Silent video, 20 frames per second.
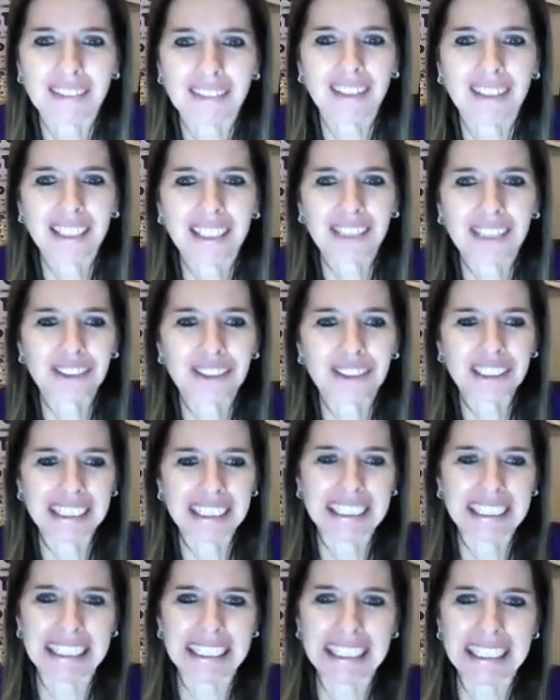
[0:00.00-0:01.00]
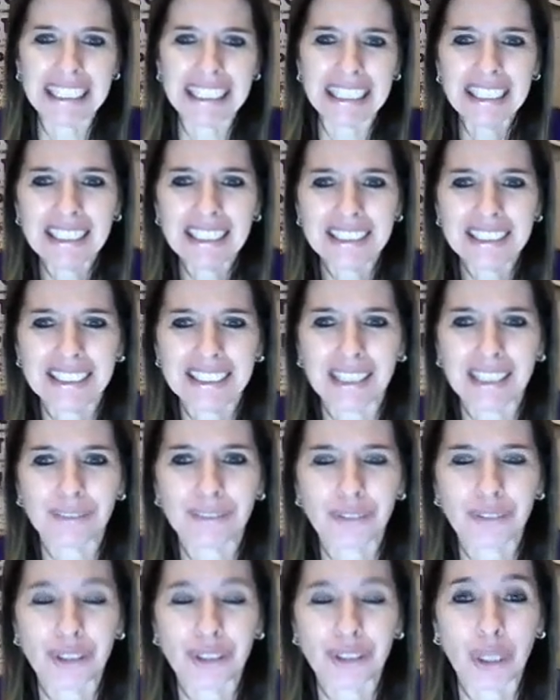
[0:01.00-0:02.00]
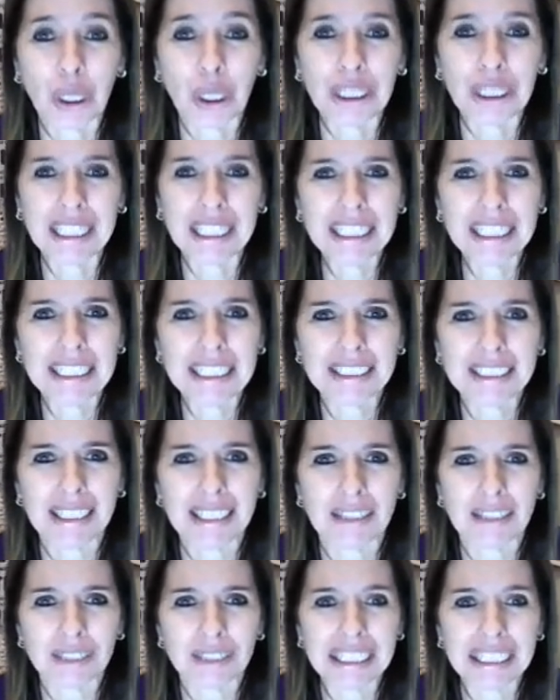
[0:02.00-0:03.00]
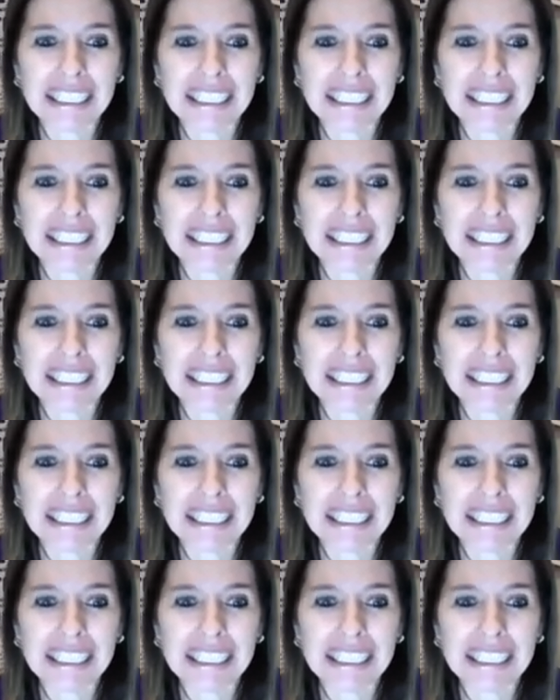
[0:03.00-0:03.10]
The letters E-E stand for the long E sound.